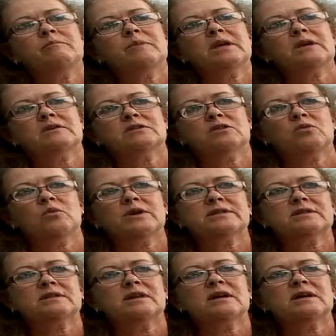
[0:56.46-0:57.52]
because there
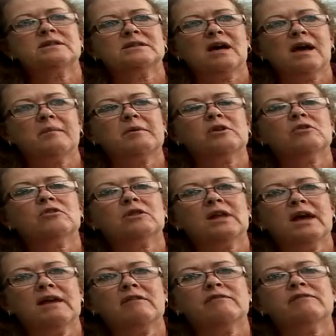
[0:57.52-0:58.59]
was a time in her
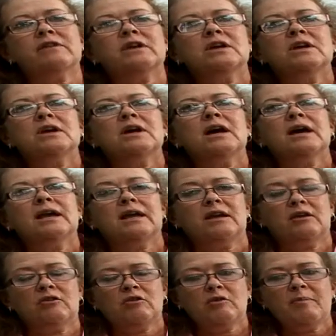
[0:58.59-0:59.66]
life
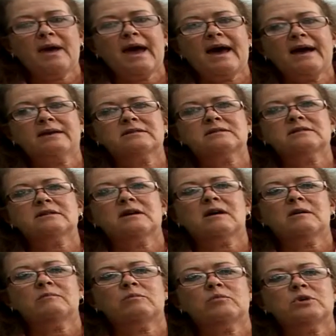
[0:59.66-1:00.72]
in her past
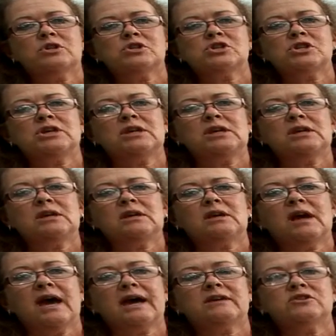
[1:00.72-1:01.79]
when she
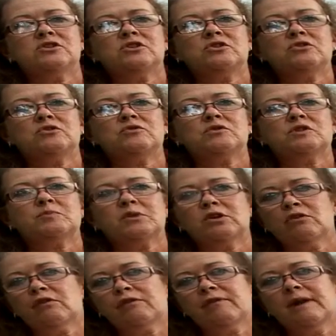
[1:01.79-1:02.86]
had to split
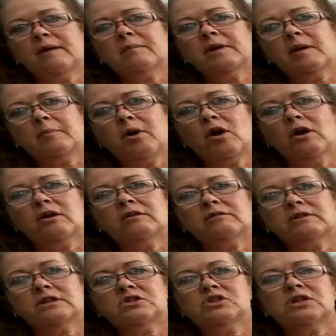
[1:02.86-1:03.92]
her family apart and